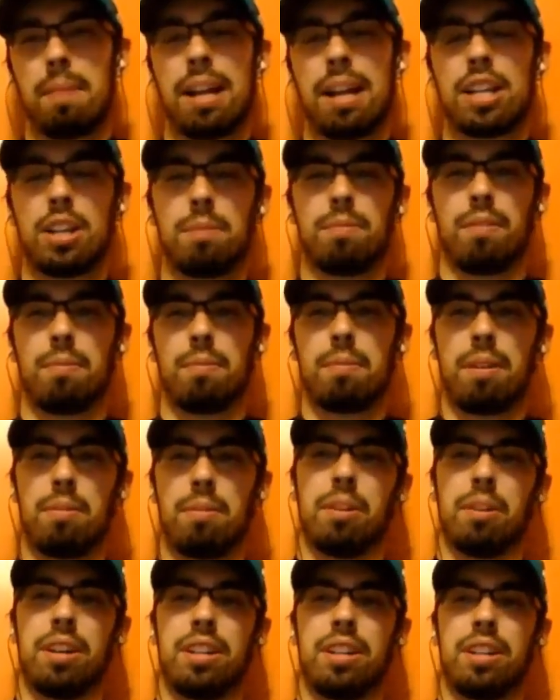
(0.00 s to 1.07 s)
matchup from round
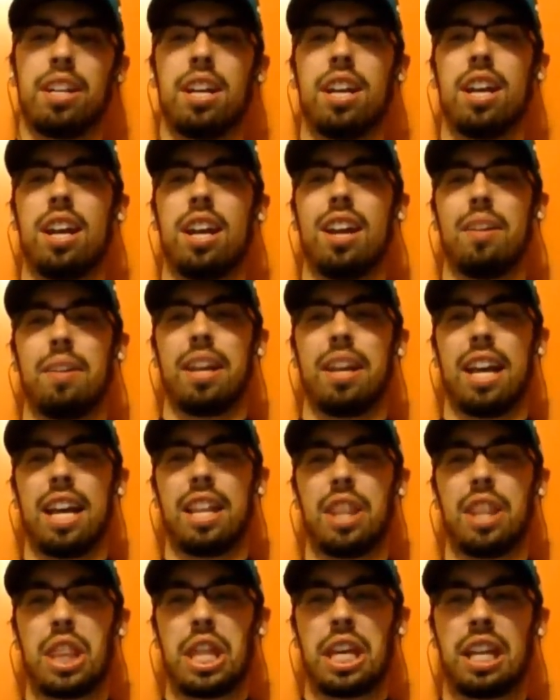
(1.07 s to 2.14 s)
1,
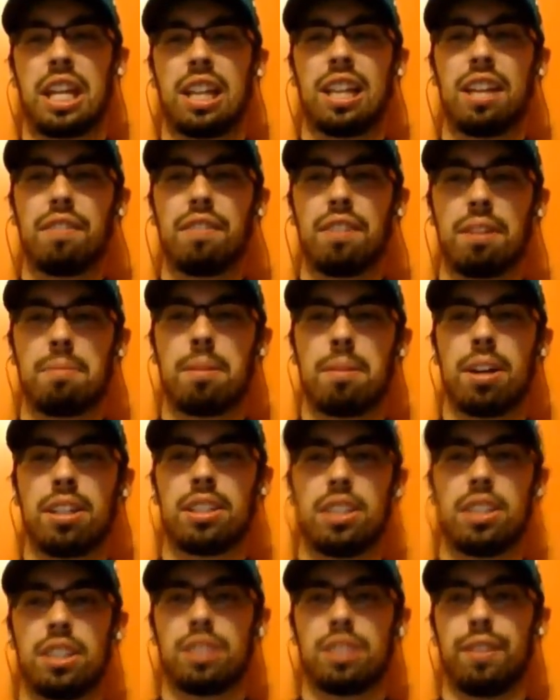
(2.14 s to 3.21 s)
we had the Cleveland
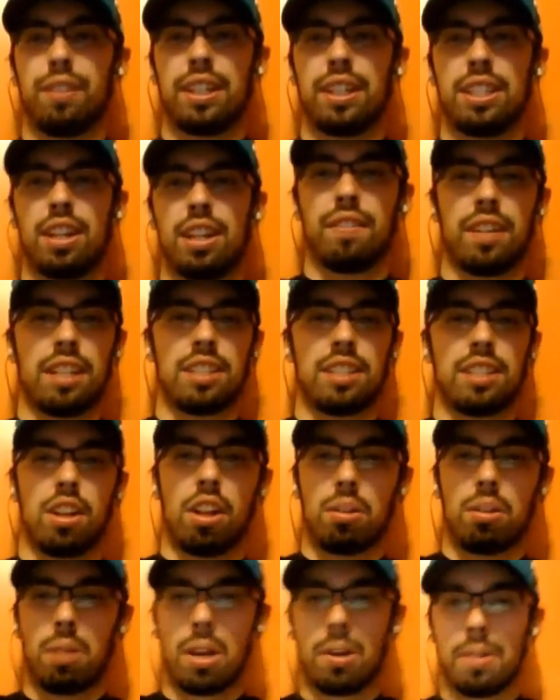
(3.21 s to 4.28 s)
Monsters face off
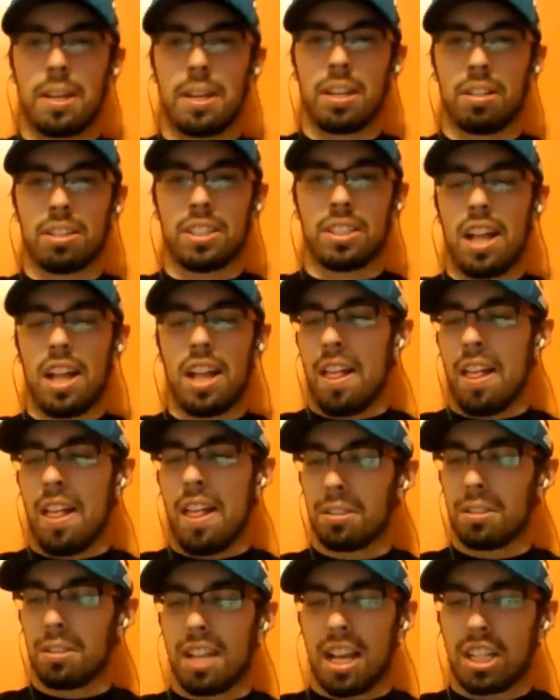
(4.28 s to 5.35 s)
against Colorado Eagles.
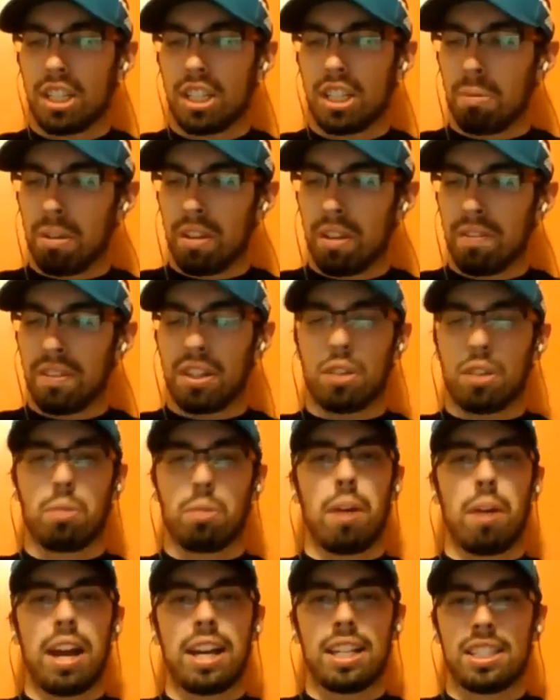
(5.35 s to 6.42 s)
This is actually one of the
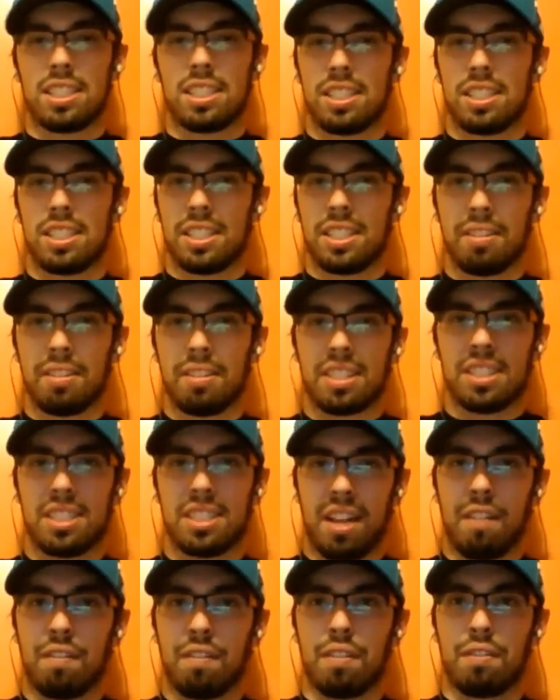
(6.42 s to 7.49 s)
quietest series
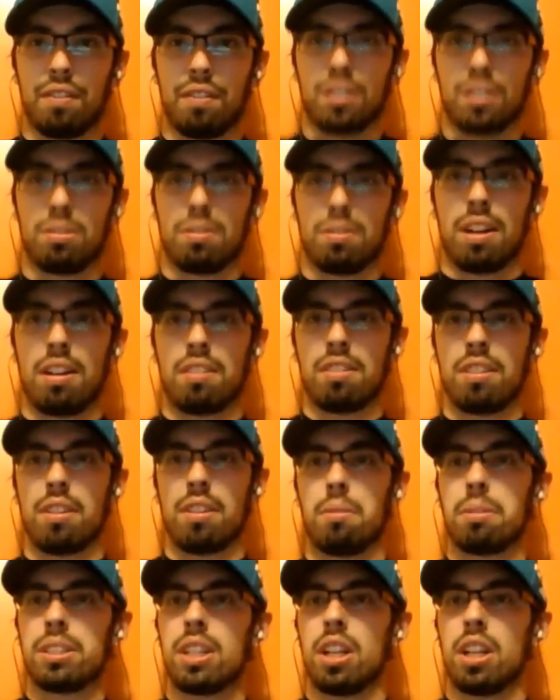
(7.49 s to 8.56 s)
of the first round.
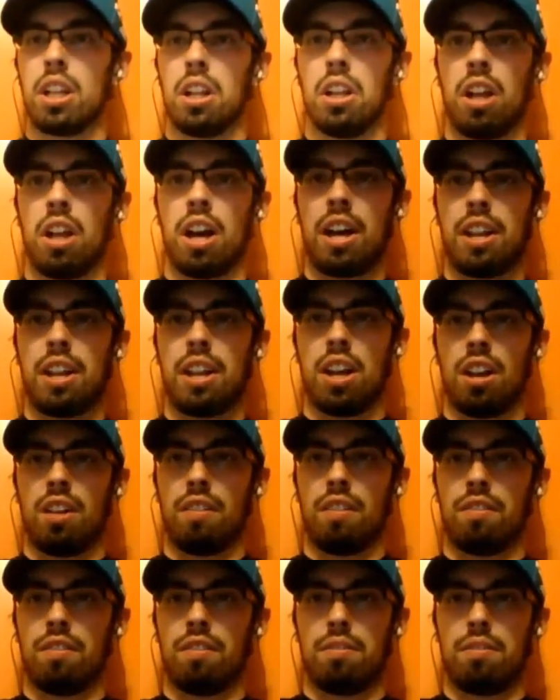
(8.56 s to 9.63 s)
There wasn't a lot
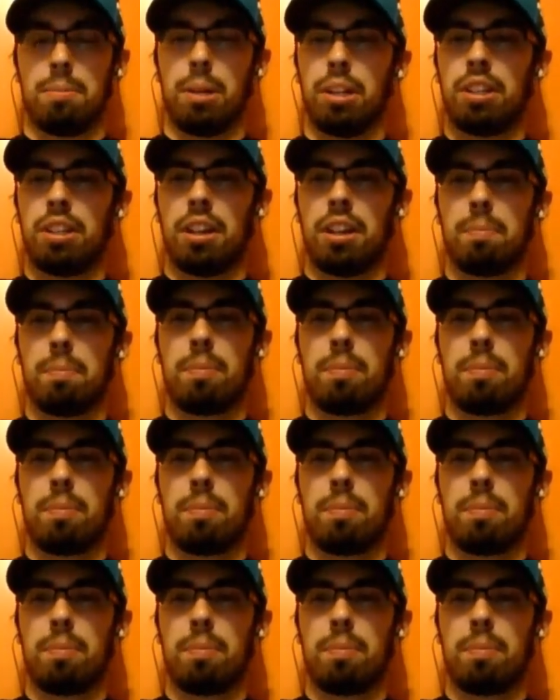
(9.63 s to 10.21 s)
of build-up,